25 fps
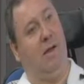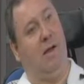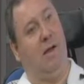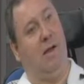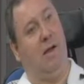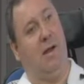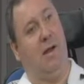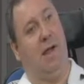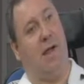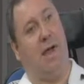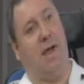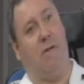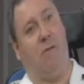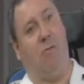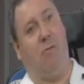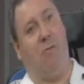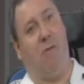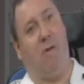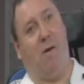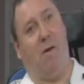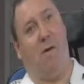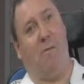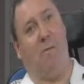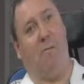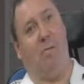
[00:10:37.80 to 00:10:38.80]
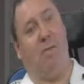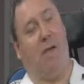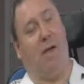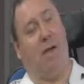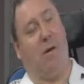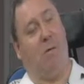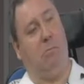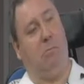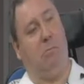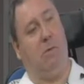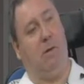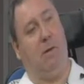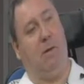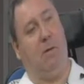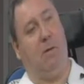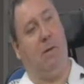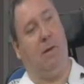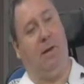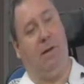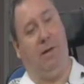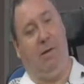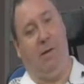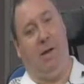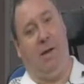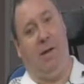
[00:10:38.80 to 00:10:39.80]
And I found that
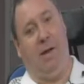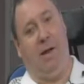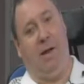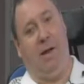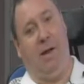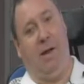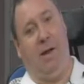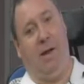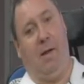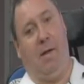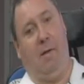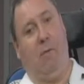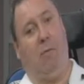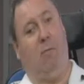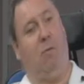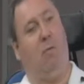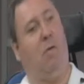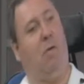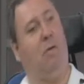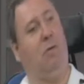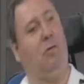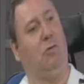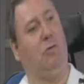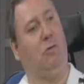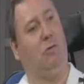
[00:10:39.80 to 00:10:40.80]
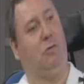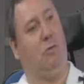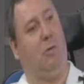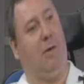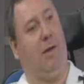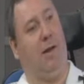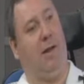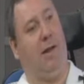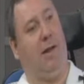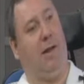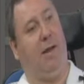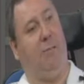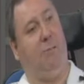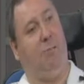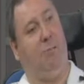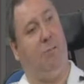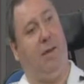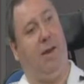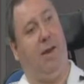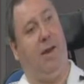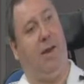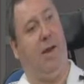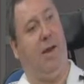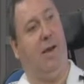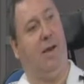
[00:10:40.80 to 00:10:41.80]
really frustrating
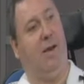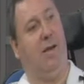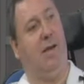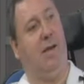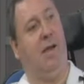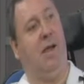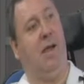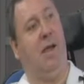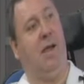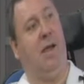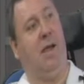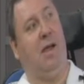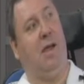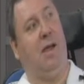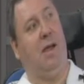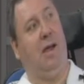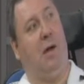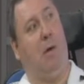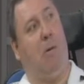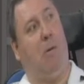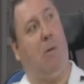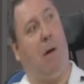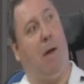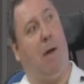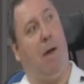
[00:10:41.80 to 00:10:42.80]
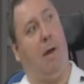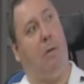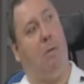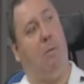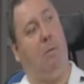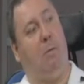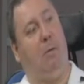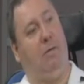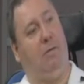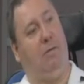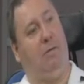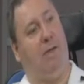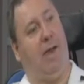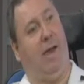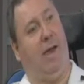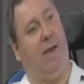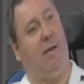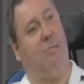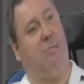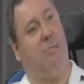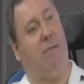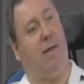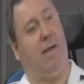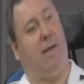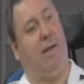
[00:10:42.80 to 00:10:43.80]
being, I only
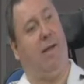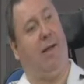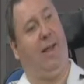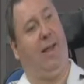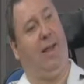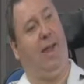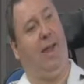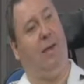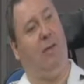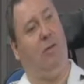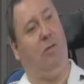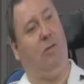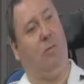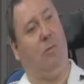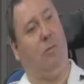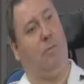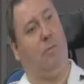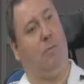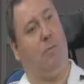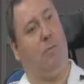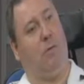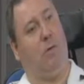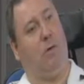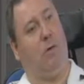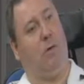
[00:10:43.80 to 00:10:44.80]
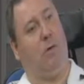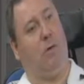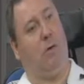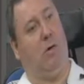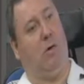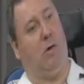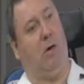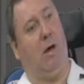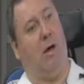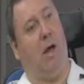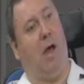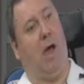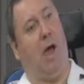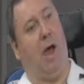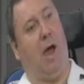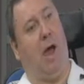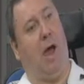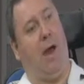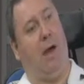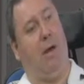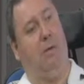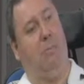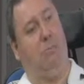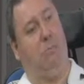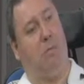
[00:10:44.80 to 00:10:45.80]
take medication for
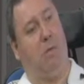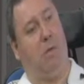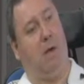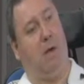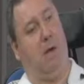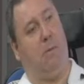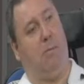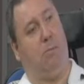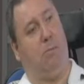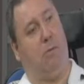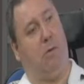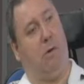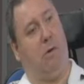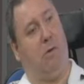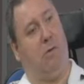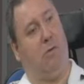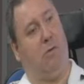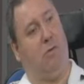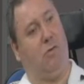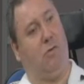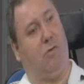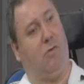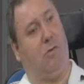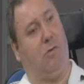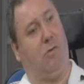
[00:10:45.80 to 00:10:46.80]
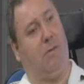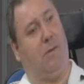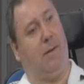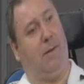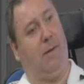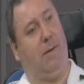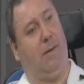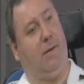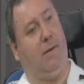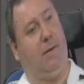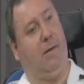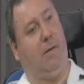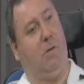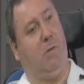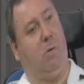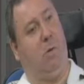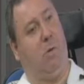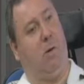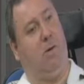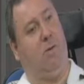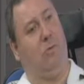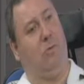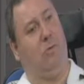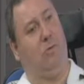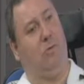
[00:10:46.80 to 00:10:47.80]
high blood pressure and
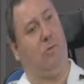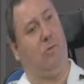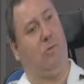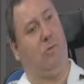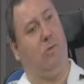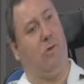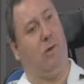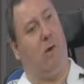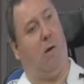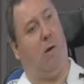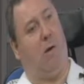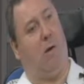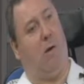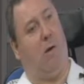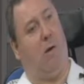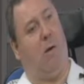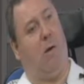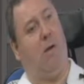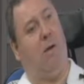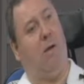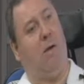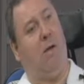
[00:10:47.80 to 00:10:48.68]
cholesterol.